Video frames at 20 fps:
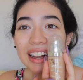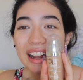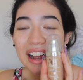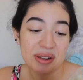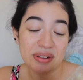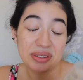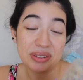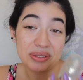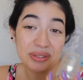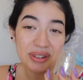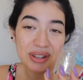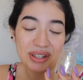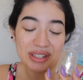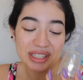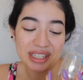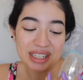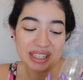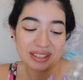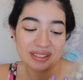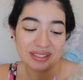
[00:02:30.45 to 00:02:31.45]
it was
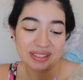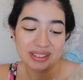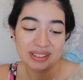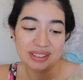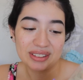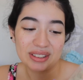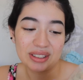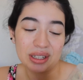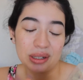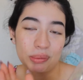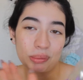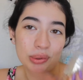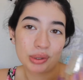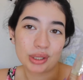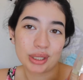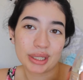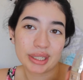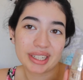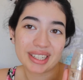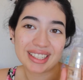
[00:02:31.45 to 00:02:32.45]
falling, so I put
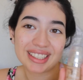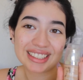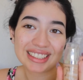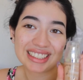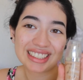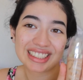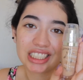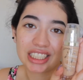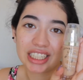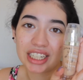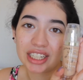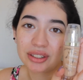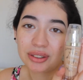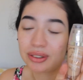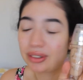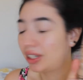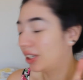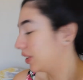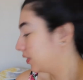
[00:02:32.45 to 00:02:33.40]
it again. Ghetto, I